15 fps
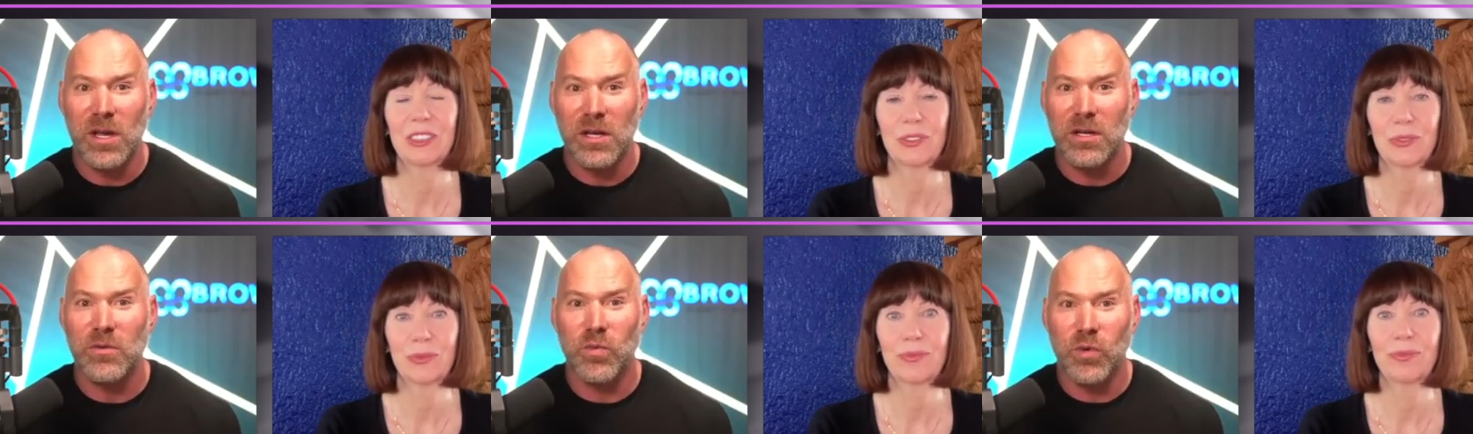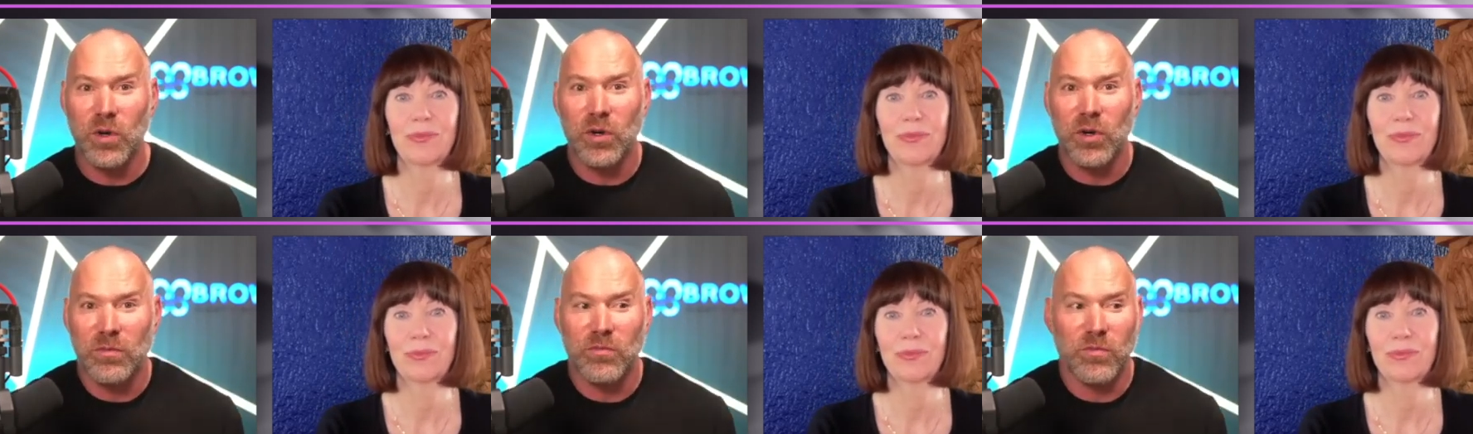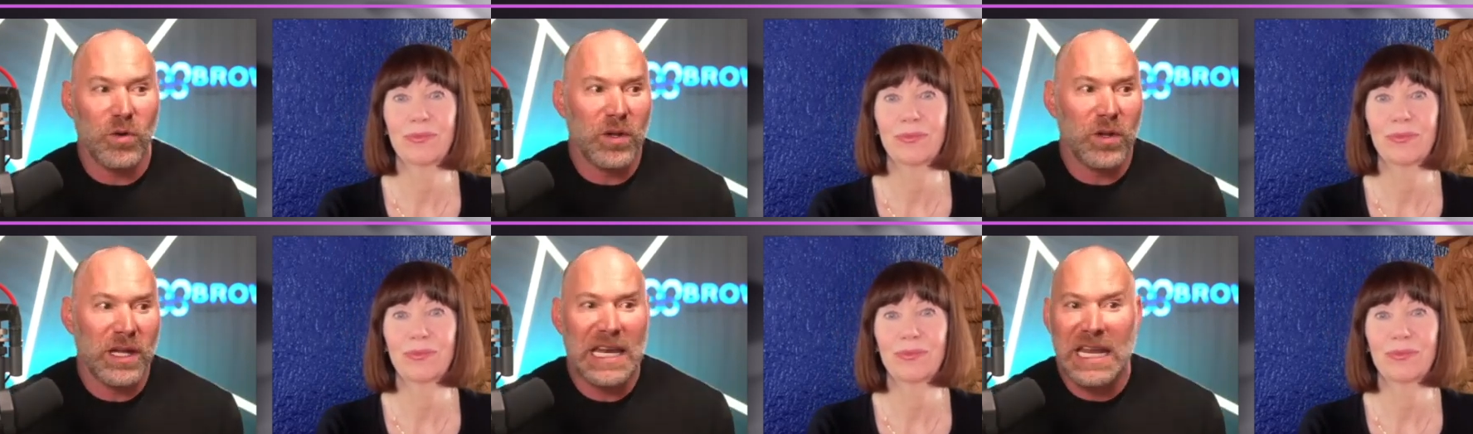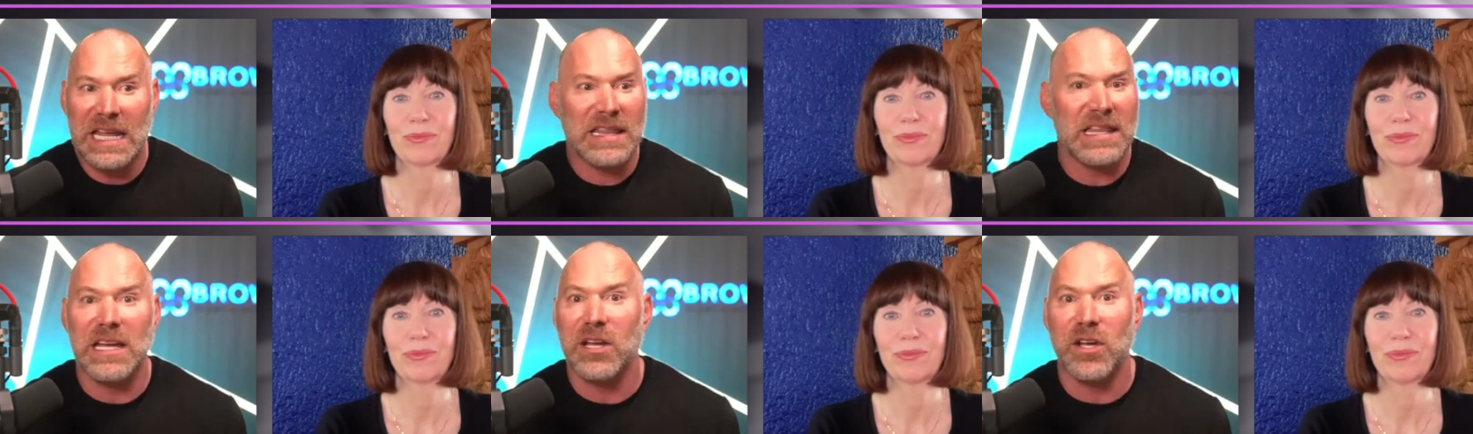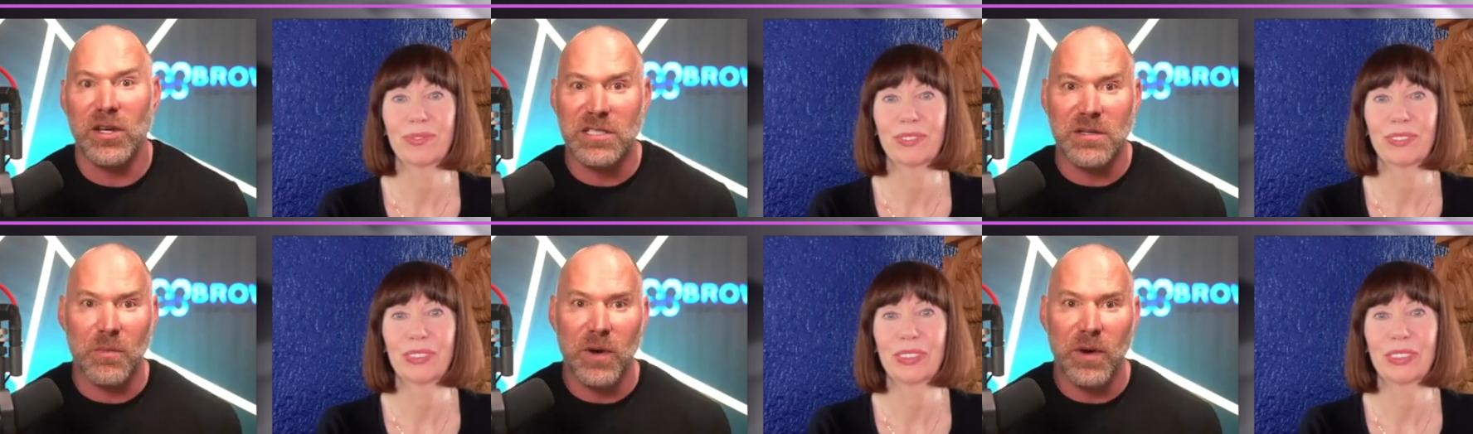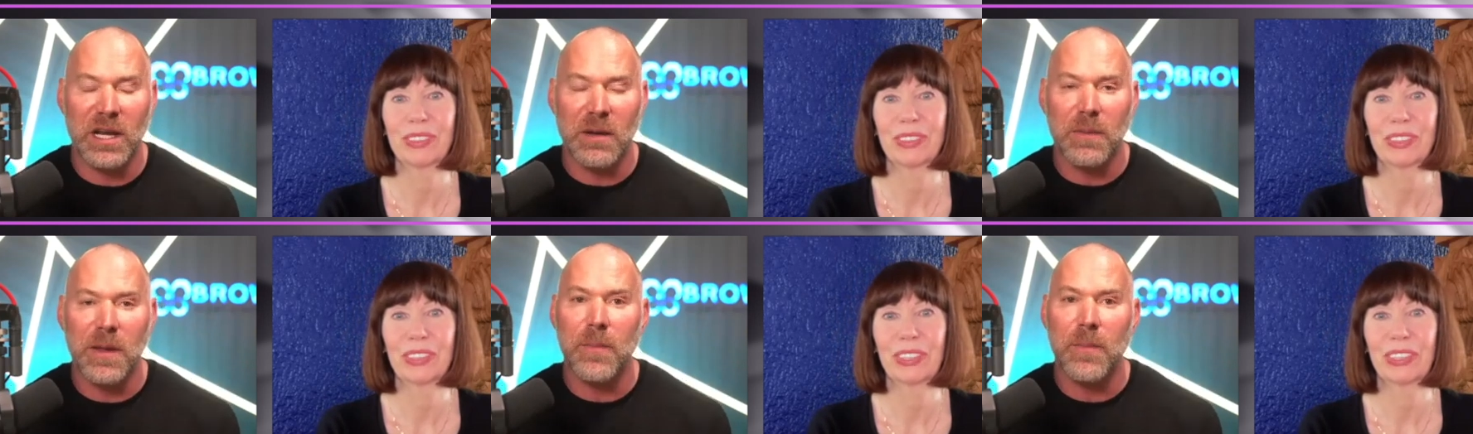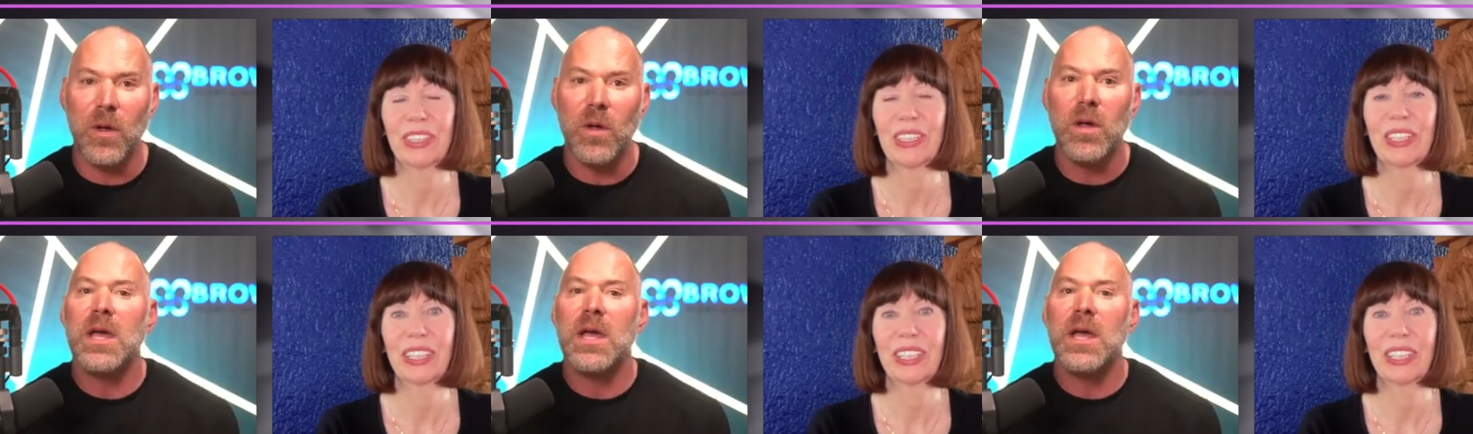Speaker 1: real really anything good to bring to people